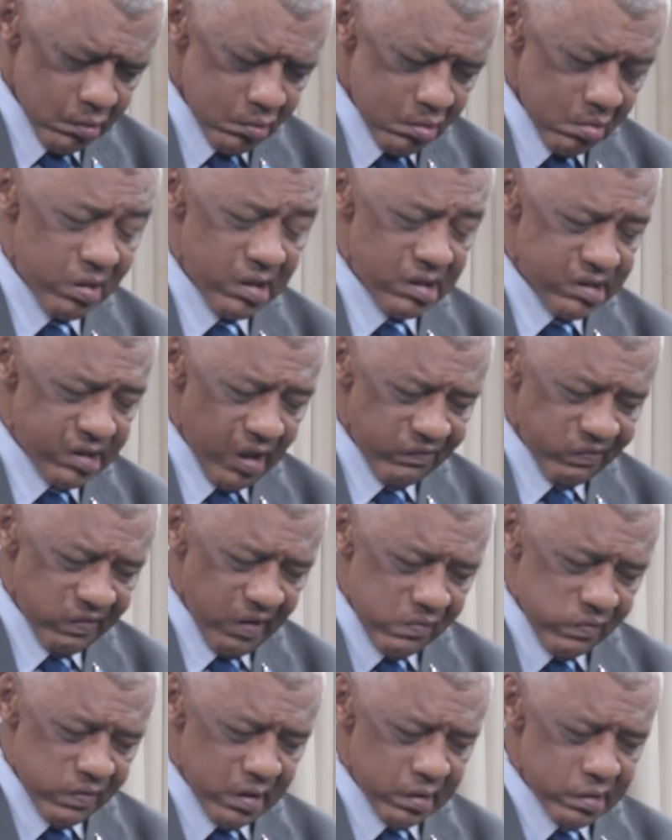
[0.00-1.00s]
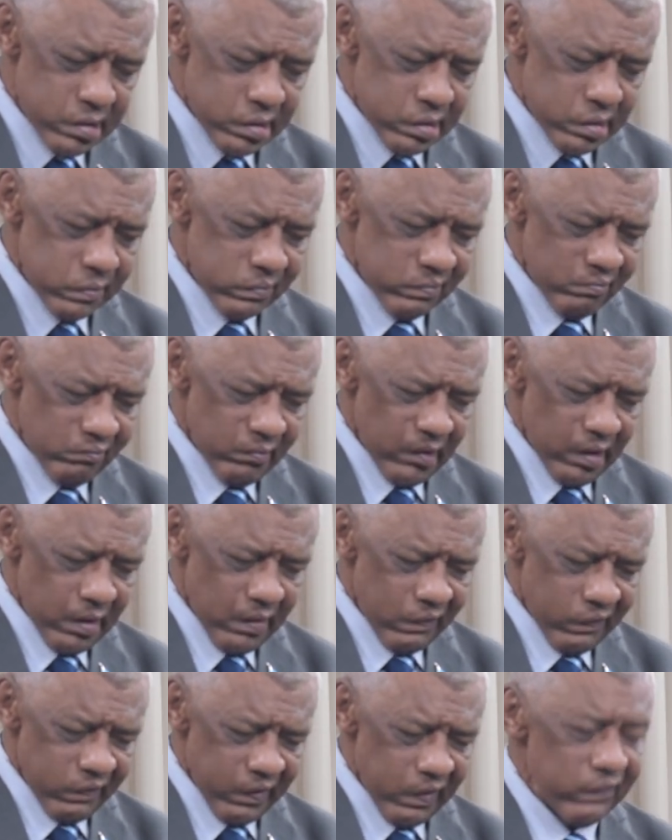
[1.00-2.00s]
to be safe havens,
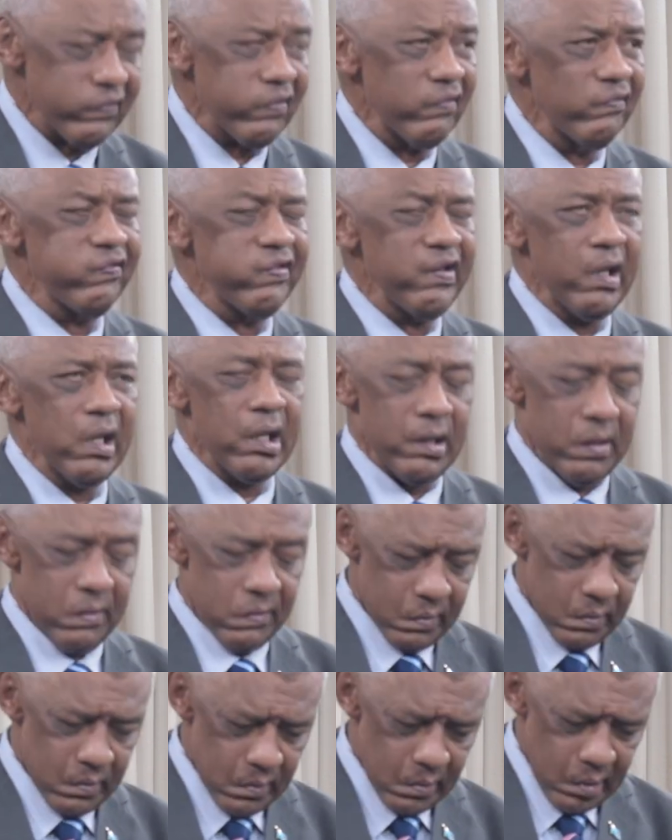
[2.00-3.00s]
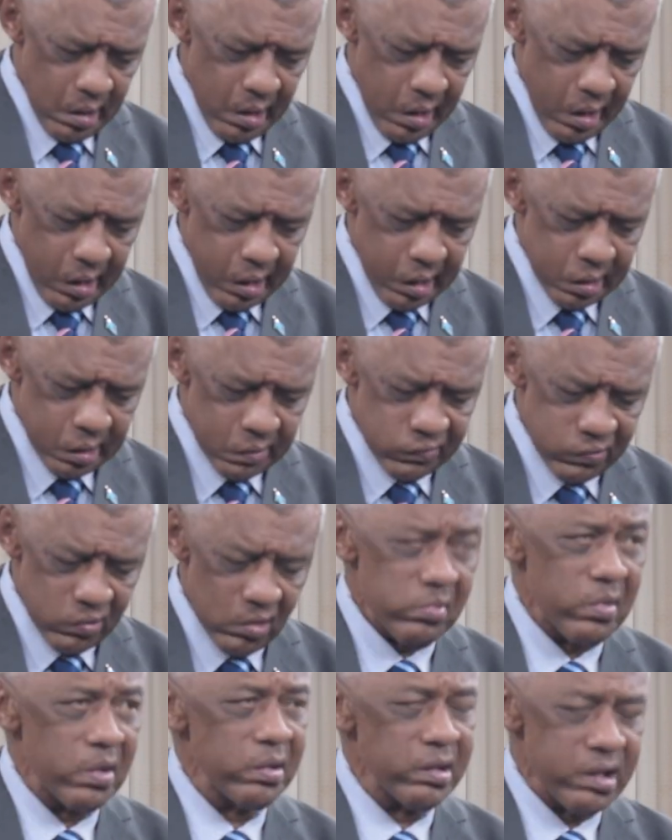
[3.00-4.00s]
free from fear and
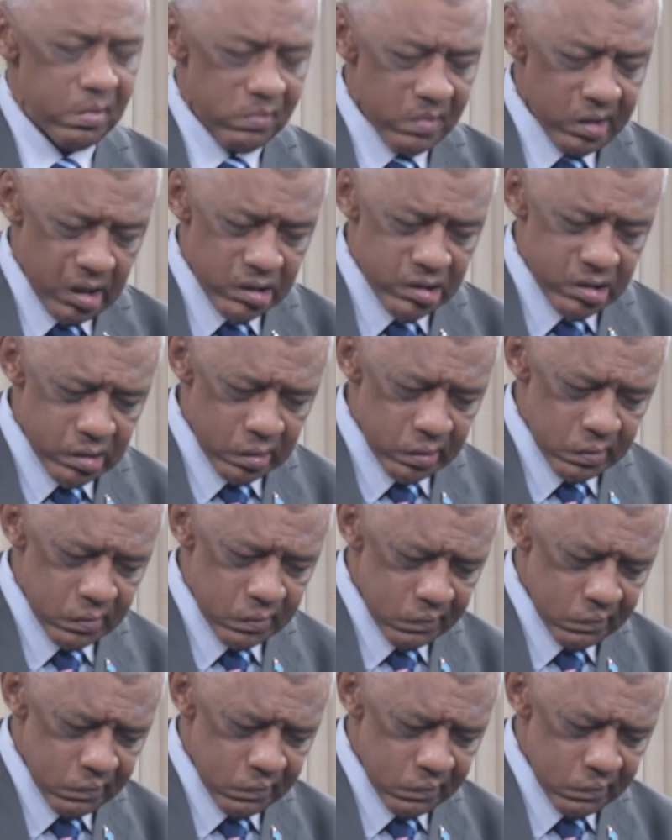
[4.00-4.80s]
from intimidation.